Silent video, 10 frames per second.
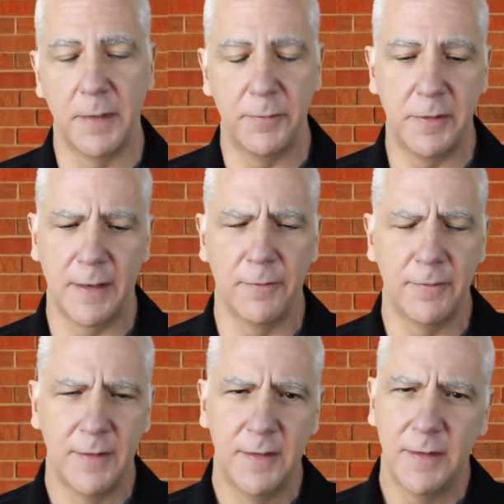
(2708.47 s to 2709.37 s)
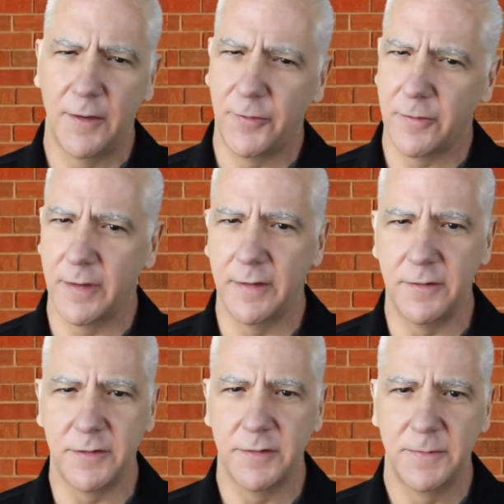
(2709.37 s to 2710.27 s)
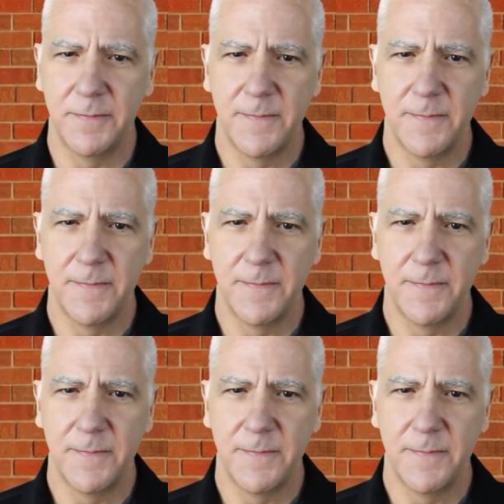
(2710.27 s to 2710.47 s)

Maybe you have a strange,